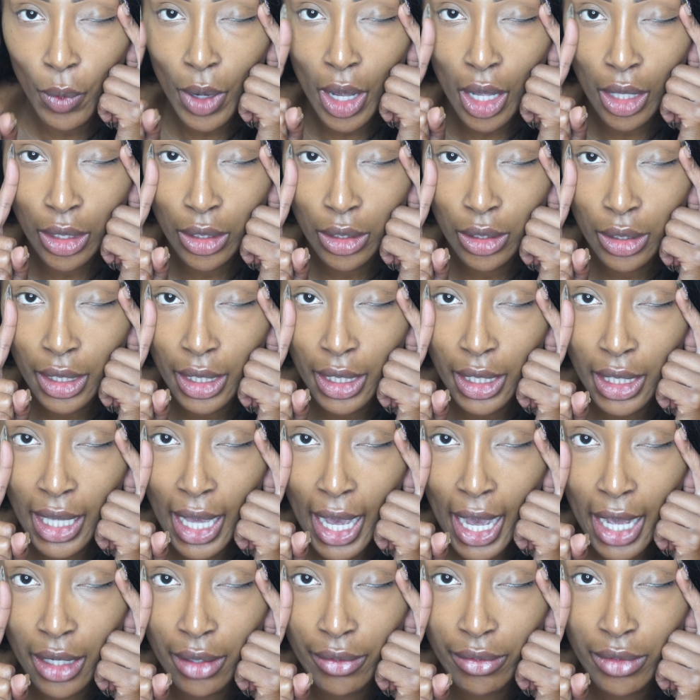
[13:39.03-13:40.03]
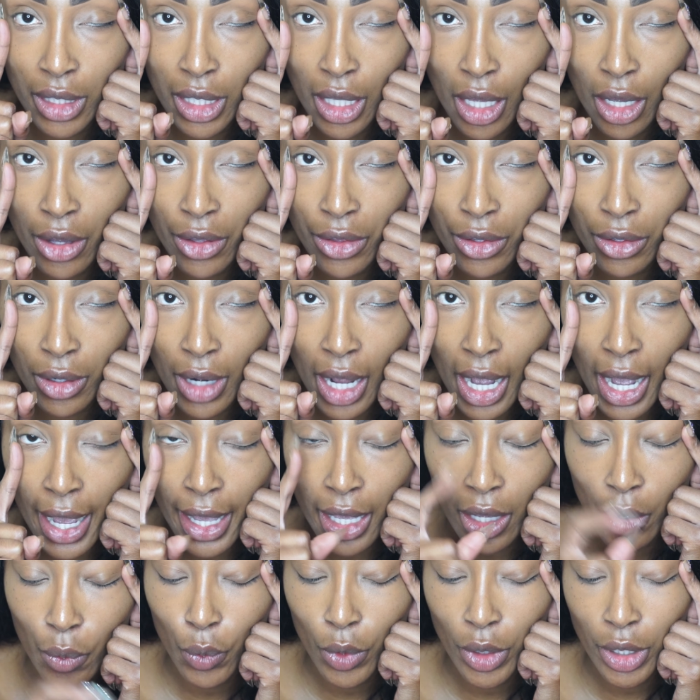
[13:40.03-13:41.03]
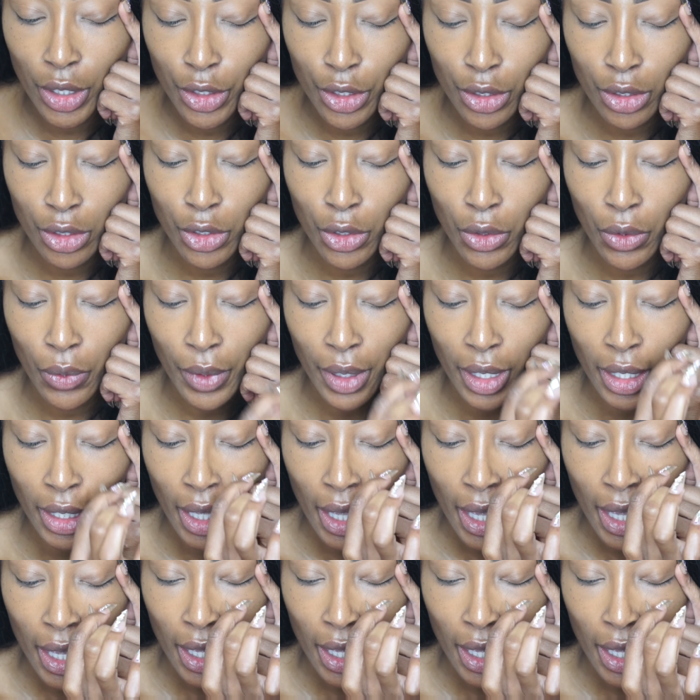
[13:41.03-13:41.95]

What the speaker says: while looking out of the other eye at what you're doing,